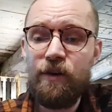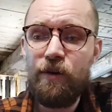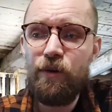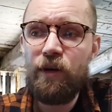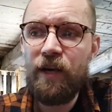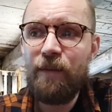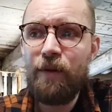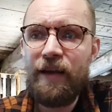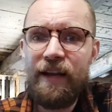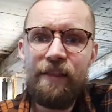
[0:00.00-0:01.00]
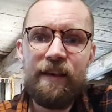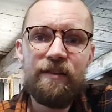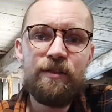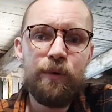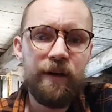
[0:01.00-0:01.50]
So you can kind of plug
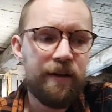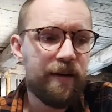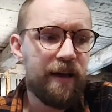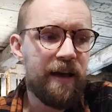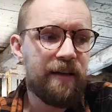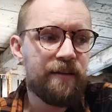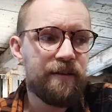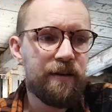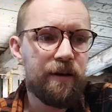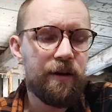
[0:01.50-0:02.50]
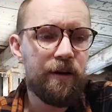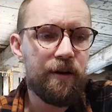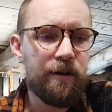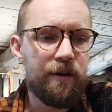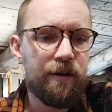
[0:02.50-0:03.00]
anything into it and,
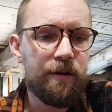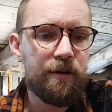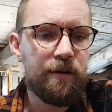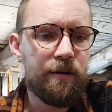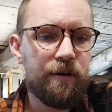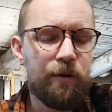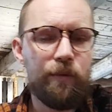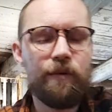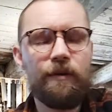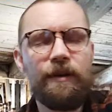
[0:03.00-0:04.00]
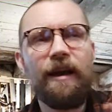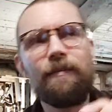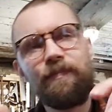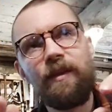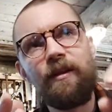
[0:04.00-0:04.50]
and
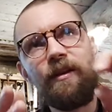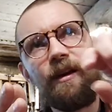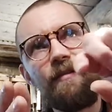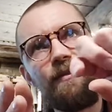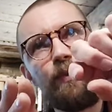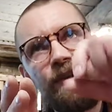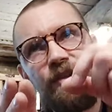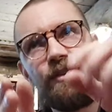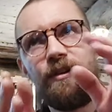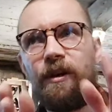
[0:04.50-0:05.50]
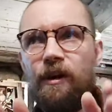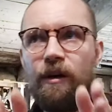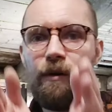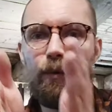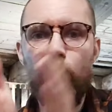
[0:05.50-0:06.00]
you can kind of switch
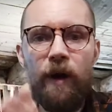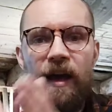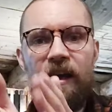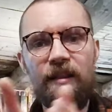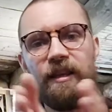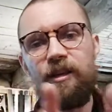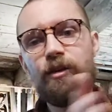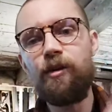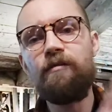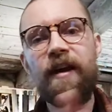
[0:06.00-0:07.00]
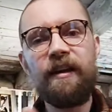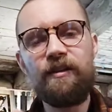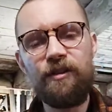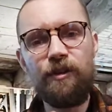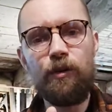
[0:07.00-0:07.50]
where in the EQ
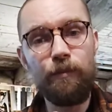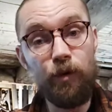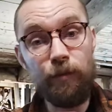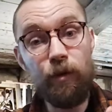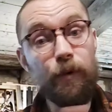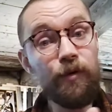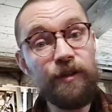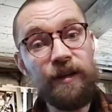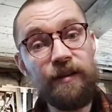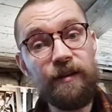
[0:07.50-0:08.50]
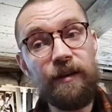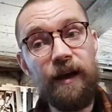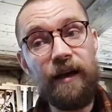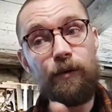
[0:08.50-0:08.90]
range you're boosting.